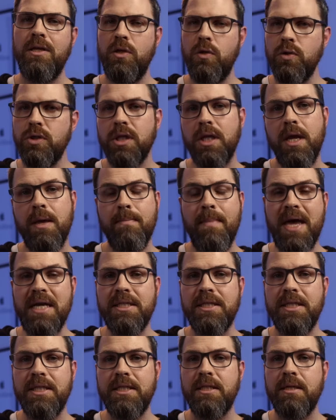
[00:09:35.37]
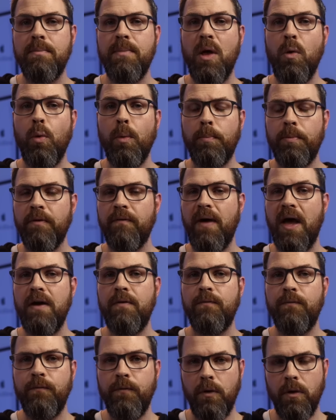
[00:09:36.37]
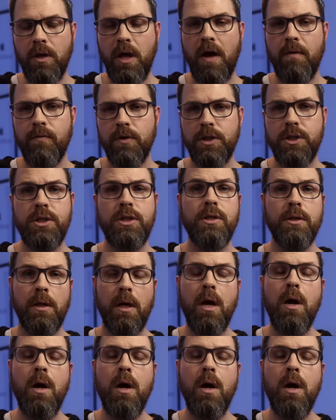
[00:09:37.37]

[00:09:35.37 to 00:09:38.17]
usually a mesh system that will provide full coverage to your